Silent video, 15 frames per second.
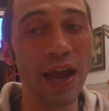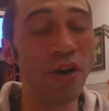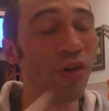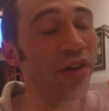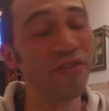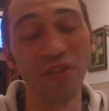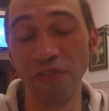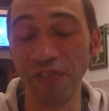don't
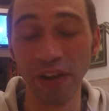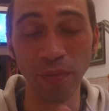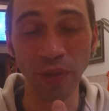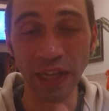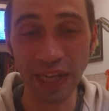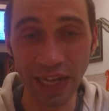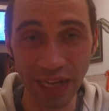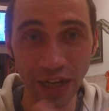have any
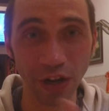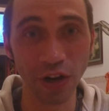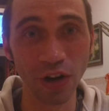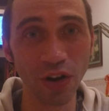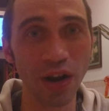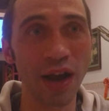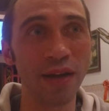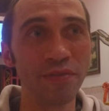family here,
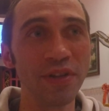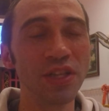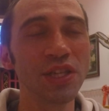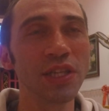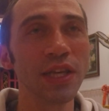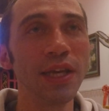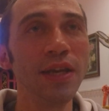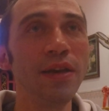obviously.